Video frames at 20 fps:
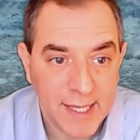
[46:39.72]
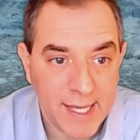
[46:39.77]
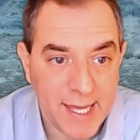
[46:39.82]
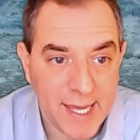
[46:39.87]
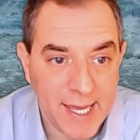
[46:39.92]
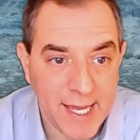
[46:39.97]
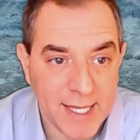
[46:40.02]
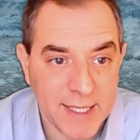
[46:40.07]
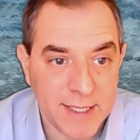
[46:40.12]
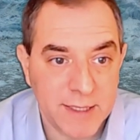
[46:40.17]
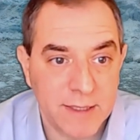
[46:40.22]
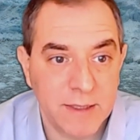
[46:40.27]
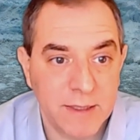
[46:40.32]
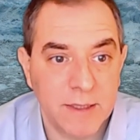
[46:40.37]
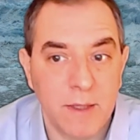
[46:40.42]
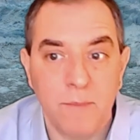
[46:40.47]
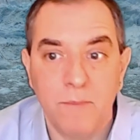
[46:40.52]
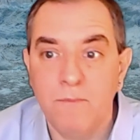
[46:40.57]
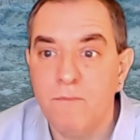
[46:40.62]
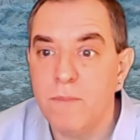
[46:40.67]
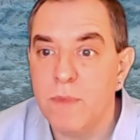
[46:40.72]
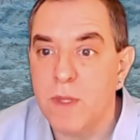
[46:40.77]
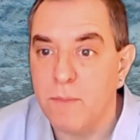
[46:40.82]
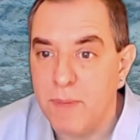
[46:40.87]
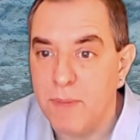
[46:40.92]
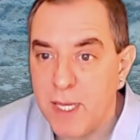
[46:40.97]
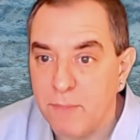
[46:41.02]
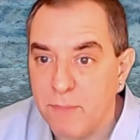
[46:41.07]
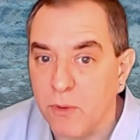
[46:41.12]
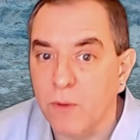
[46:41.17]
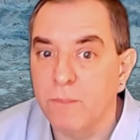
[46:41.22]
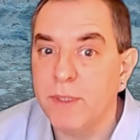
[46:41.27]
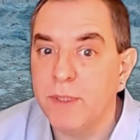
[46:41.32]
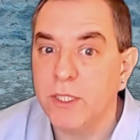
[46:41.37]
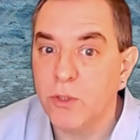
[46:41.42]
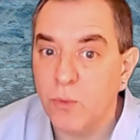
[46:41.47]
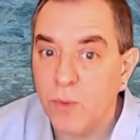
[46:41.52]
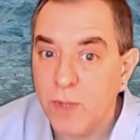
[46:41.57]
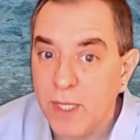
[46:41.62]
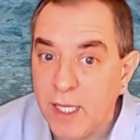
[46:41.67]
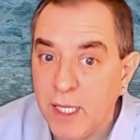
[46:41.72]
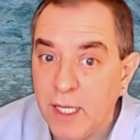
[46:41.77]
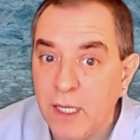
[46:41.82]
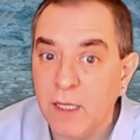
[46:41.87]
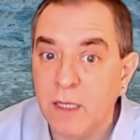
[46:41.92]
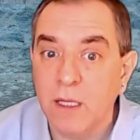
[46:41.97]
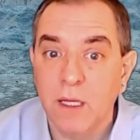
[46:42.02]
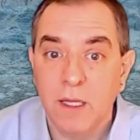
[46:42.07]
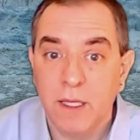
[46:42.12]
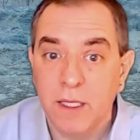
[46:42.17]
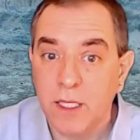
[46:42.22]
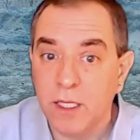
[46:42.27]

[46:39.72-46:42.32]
It's the people between,